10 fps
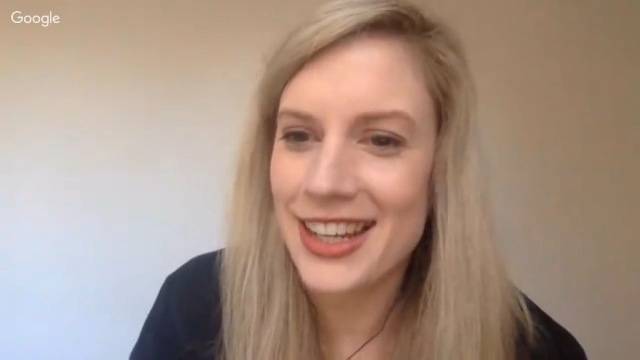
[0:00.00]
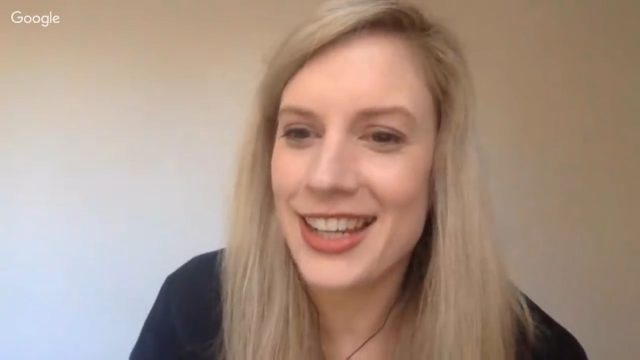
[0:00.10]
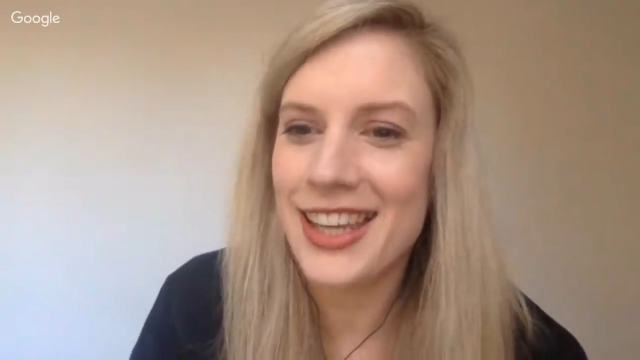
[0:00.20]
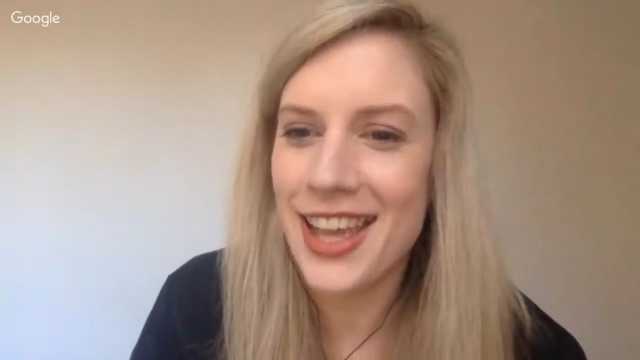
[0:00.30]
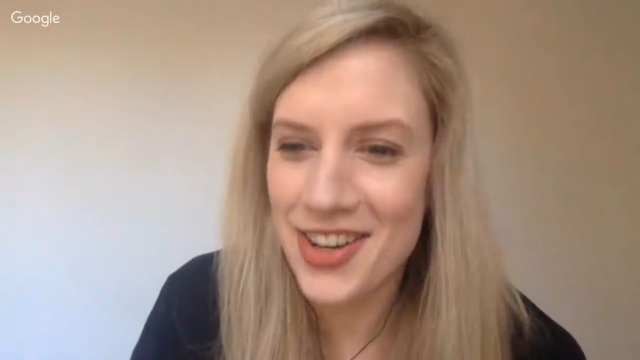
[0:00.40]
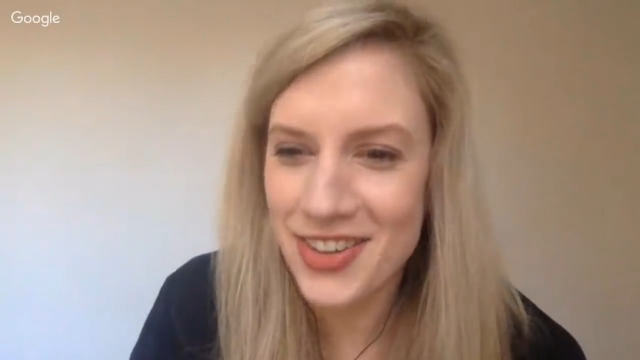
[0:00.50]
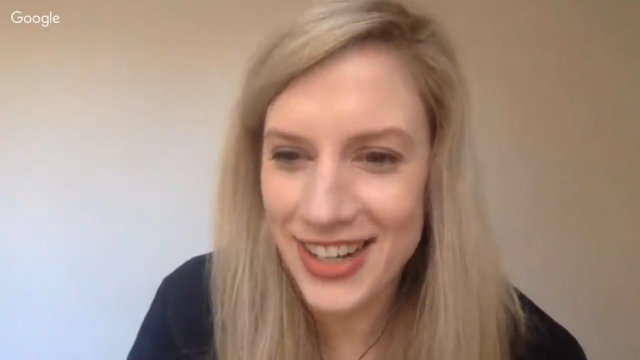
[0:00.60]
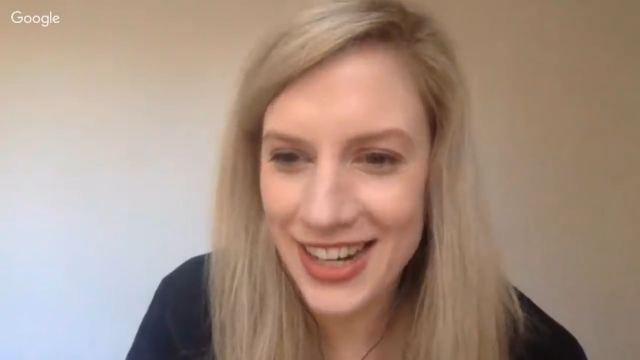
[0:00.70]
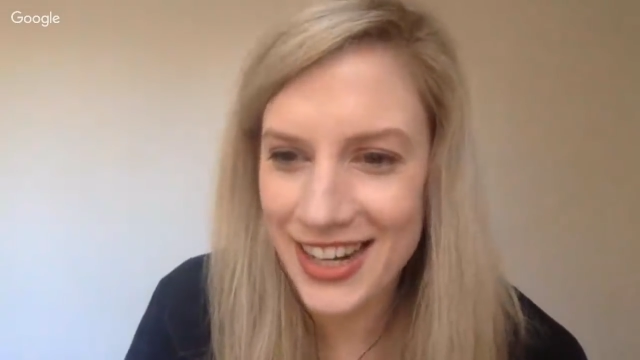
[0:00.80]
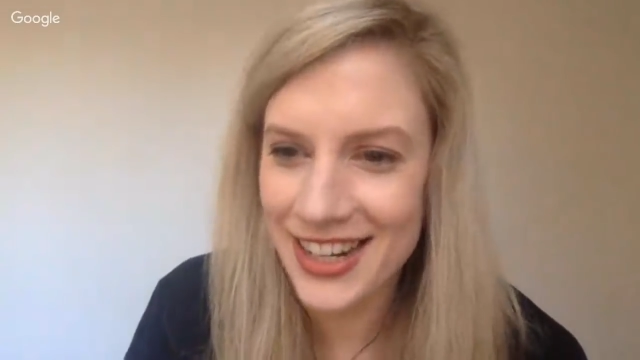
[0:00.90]

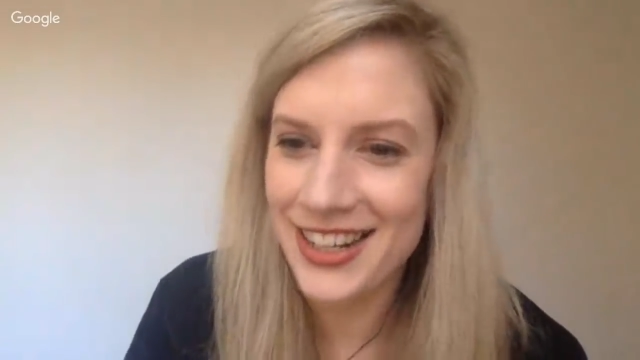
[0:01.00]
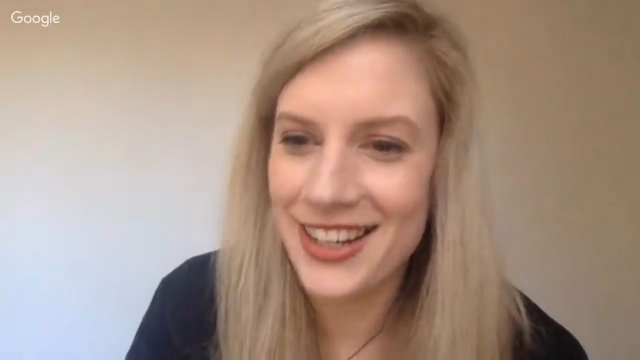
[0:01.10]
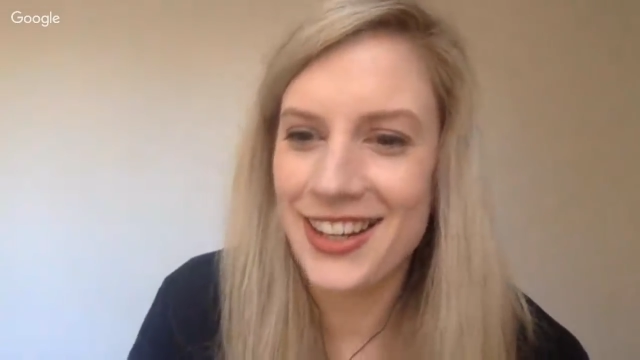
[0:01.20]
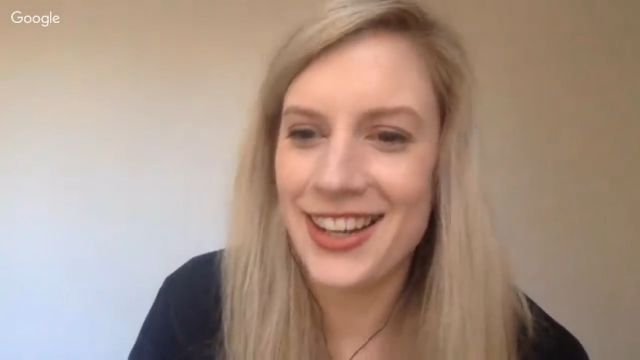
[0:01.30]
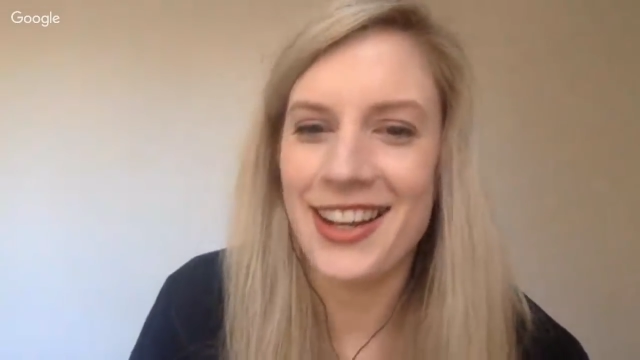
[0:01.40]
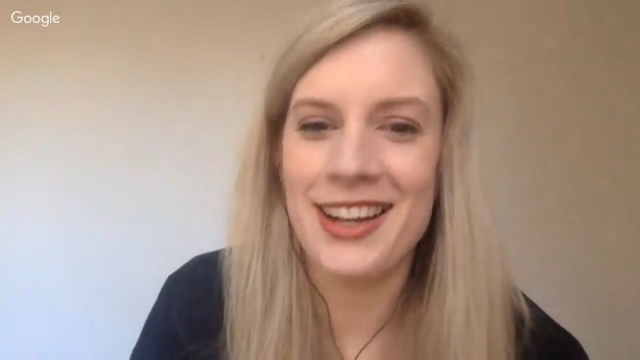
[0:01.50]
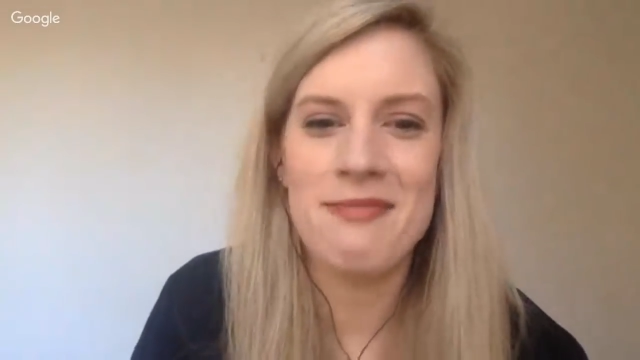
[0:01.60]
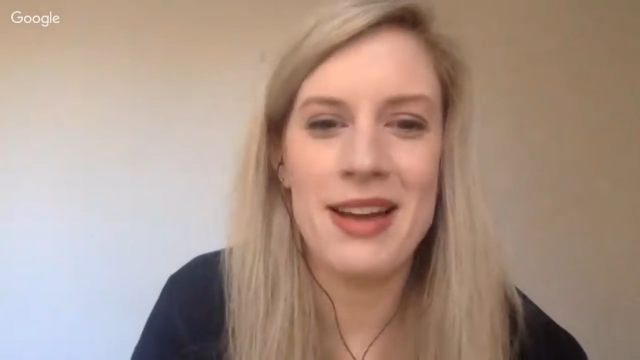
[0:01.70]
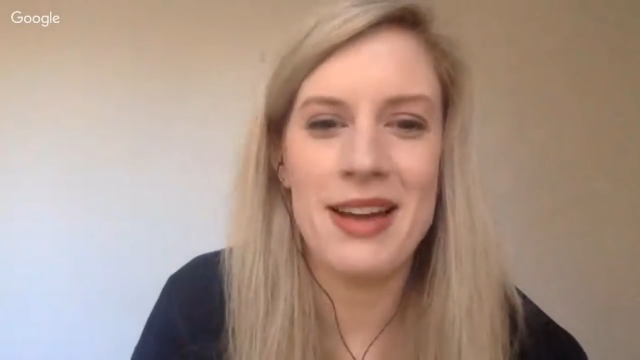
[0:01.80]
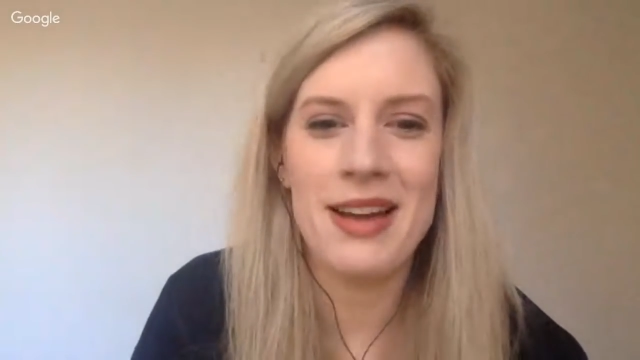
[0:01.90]
Carrie,
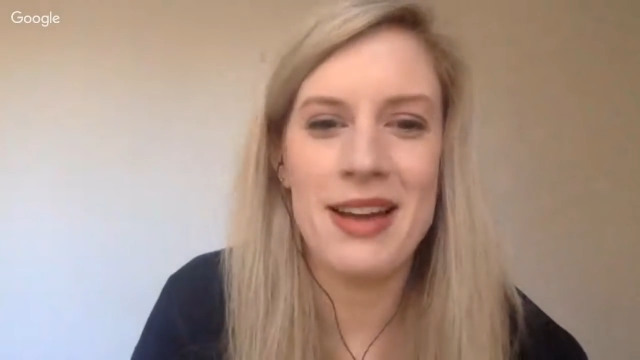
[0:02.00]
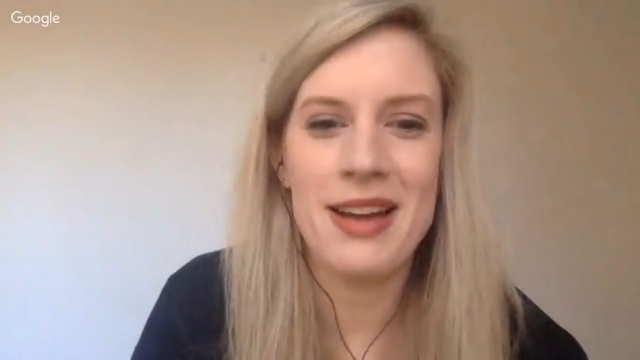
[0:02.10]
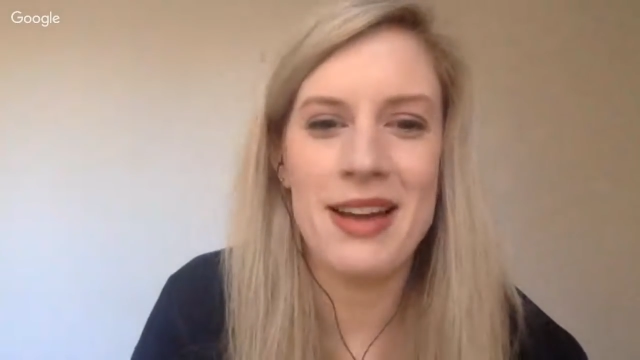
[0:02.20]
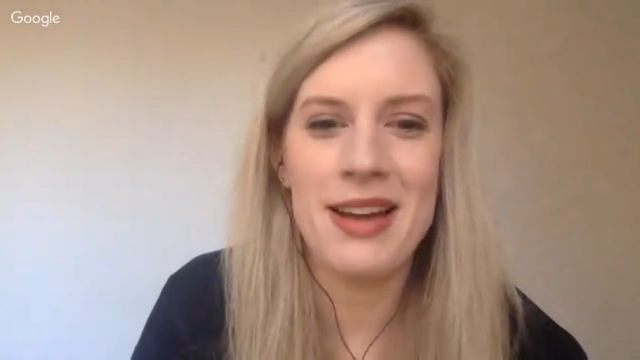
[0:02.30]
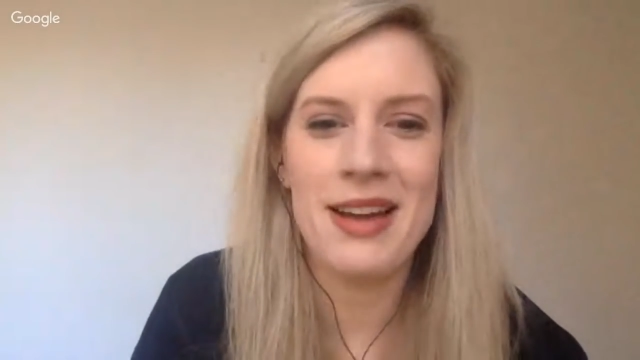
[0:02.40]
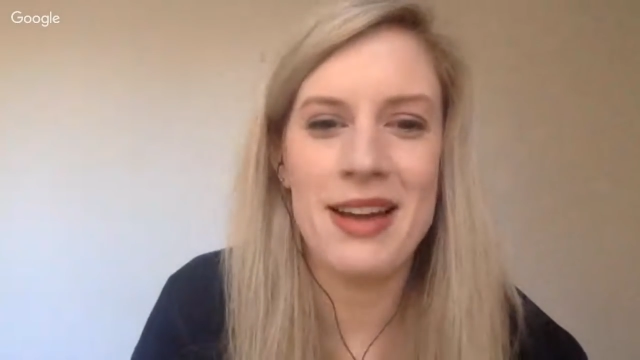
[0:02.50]
amazing.